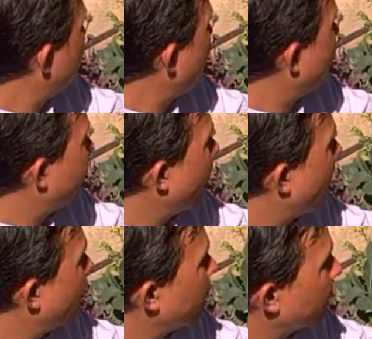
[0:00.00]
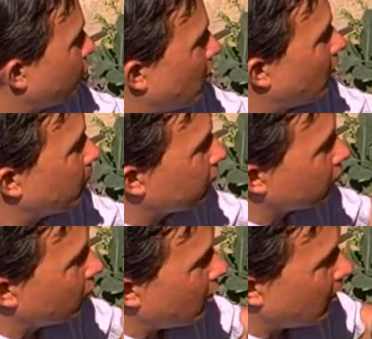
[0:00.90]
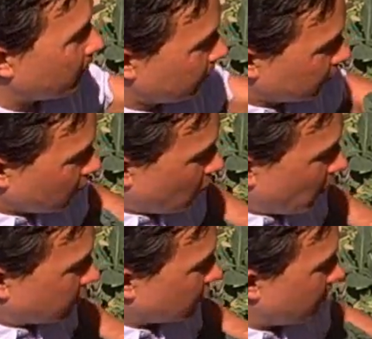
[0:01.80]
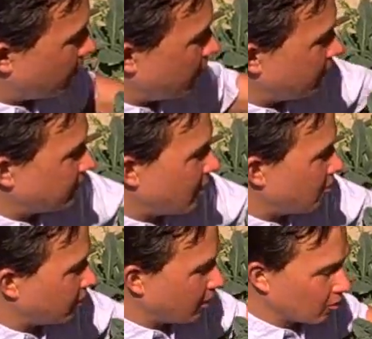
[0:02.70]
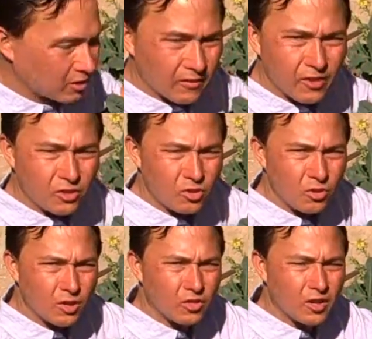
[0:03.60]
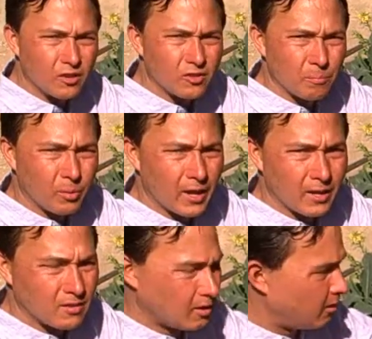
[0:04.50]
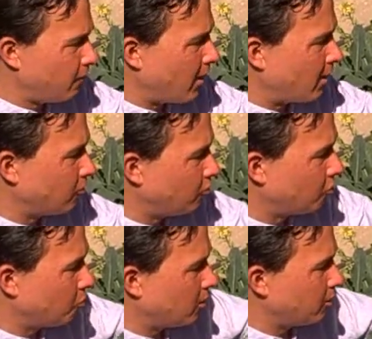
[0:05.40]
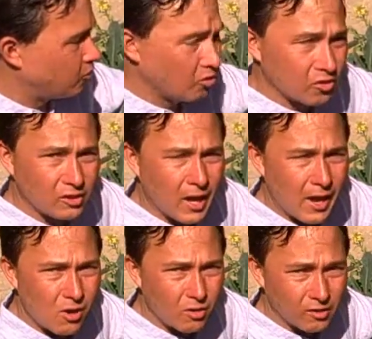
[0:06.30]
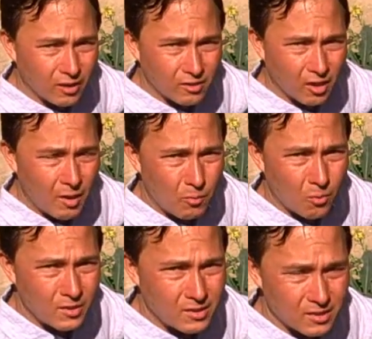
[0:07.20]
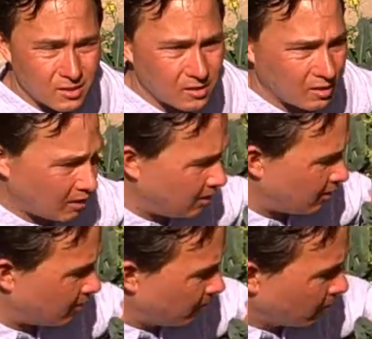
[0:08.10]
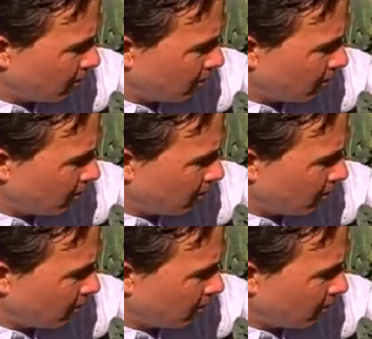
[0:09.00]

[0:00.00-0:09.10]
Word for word: not flowering as well. So yeah, white Siberian, dino kale, definitely two good things to plant. And if I had to choose one, I'd choose the dino, because that's a lot more resistant to the heat